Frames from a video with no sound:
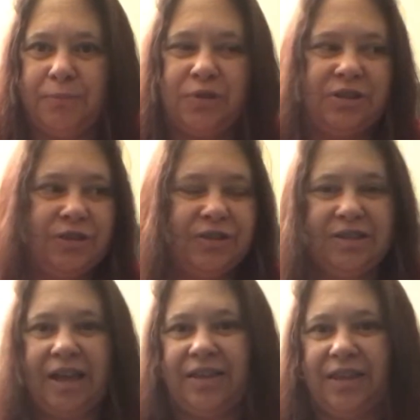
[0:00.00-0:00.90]
to
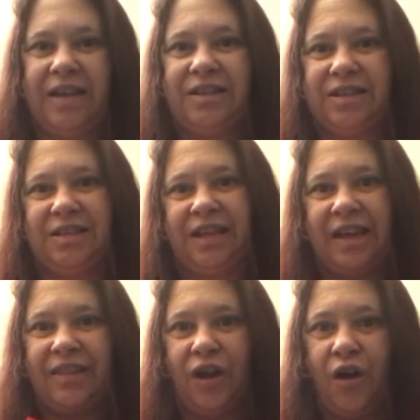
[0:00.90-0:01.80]
say at the end of the day
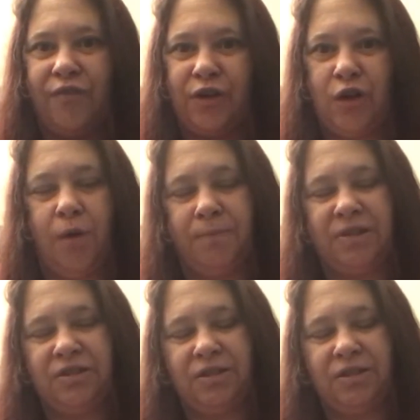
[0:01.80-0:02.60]
that I've accomplished